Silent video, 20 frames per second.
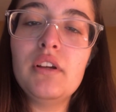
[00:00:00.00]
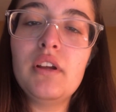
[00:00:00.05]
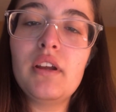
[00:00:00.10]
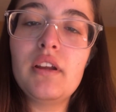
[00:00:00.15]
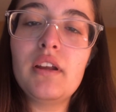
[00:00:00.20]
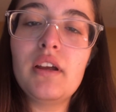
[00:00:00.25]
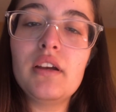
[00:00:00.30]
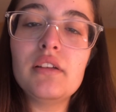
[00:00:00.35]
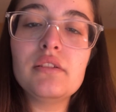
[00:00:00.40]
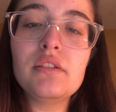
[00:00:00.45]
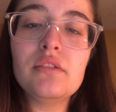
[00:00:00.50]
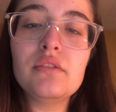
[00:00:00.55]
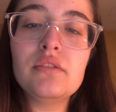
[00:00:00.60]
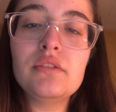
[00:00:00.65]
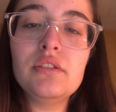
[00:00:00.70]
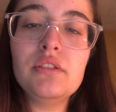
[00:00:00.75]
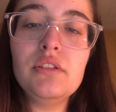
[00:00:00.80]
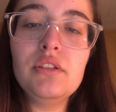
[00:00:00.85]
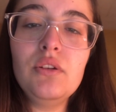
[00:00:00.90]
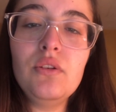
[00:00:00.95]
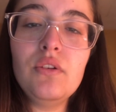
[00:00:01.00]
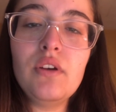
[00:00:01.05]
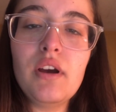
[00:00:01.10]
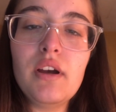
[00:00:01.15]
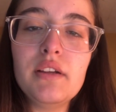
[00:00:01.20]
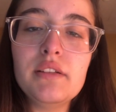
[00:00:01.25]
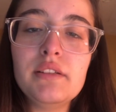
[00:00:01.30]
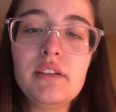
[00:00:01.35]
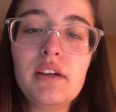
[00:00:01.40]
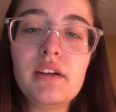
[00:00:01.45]
I guess I'll see you
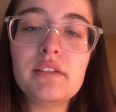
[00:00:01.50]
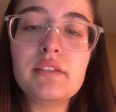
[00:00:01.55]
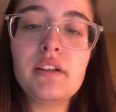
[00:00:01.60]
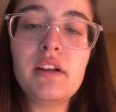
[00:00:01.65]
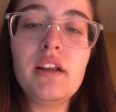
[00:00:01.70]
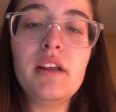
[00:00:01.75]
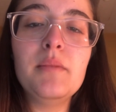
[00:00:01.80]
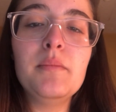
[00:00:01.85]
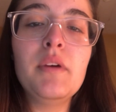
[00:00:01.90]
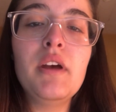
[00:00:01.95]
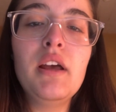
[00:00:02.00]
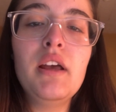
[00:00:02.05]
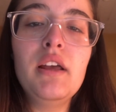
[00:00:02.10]
guys next time